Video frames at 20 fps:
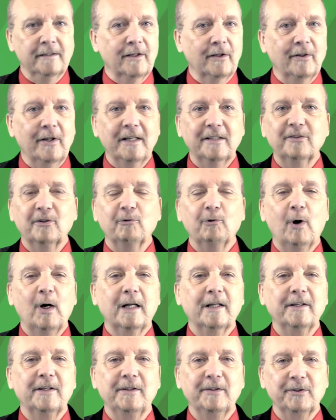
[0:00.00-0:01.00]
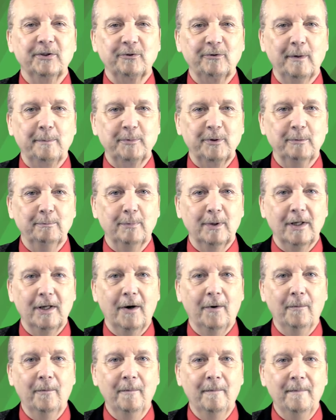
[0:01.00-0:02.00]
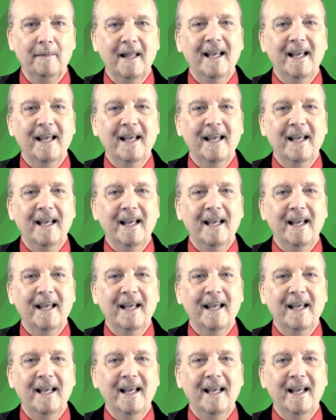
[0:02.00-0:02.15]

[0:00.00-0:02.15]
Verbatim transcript: The links are all in the description below.